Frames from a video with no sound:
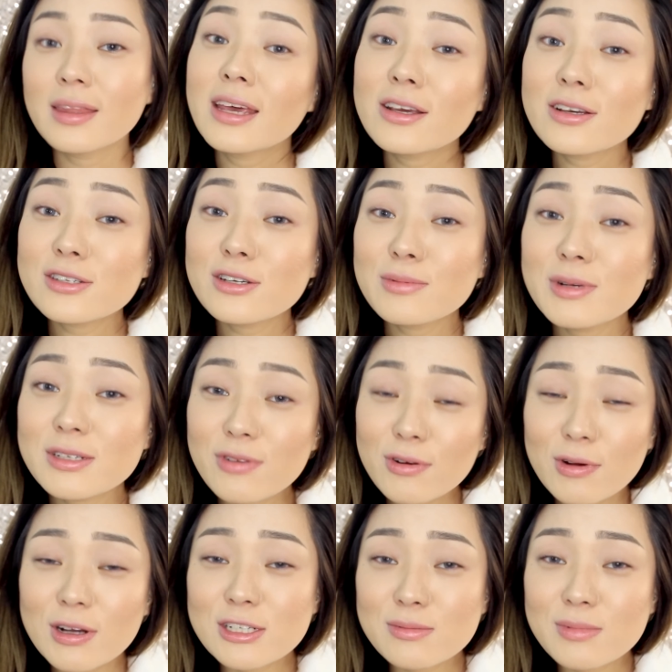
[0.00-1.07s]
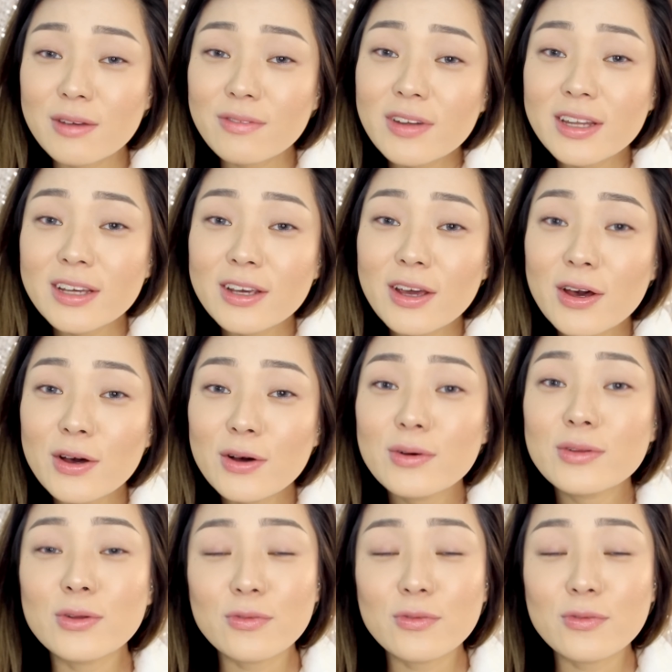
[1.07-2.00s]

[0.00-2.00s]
Thank you so much for watching my video.